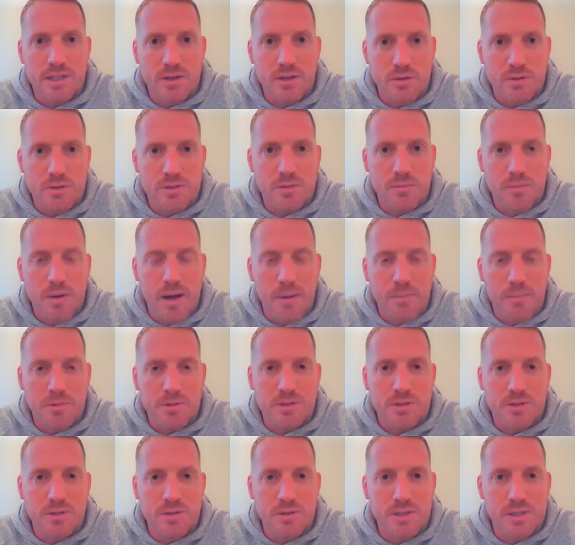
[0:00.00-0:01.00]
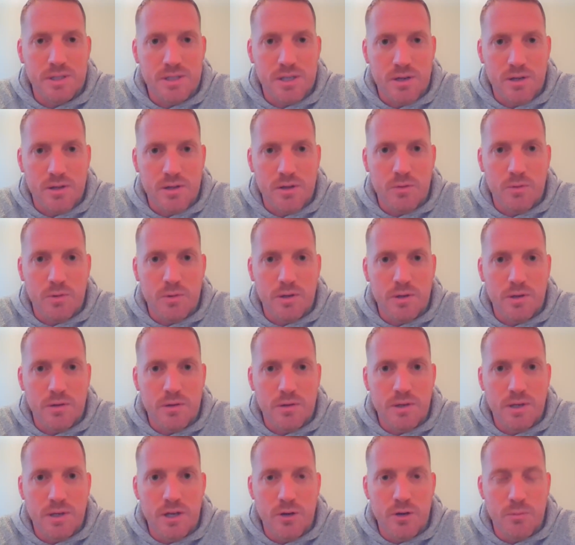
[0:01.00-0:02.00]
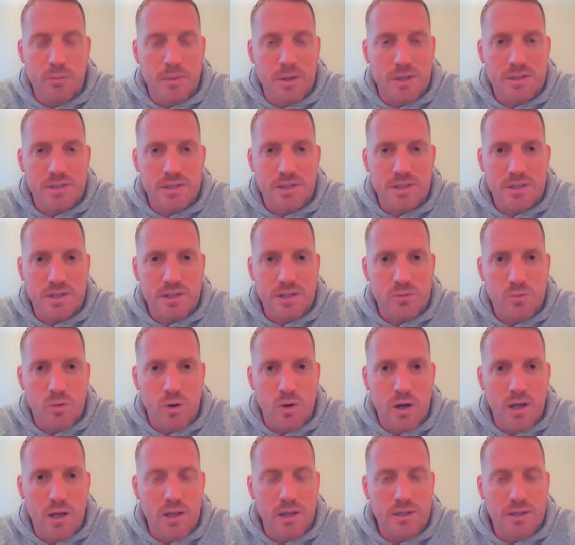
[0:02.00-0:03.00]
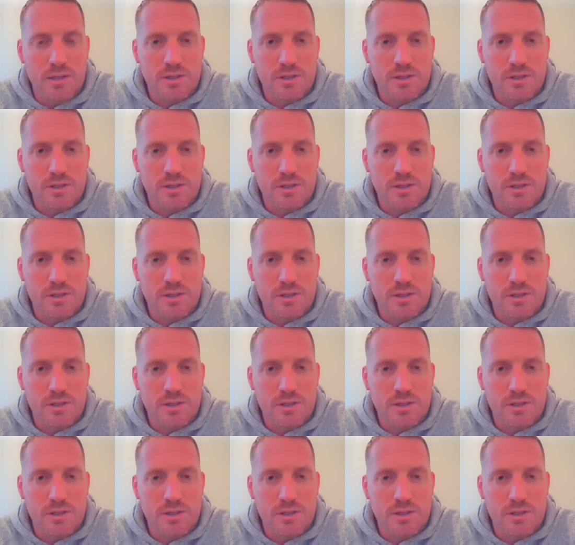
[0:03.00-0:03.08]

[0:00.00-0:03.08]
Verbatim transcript: that there were some opportunities there that were near misses as well.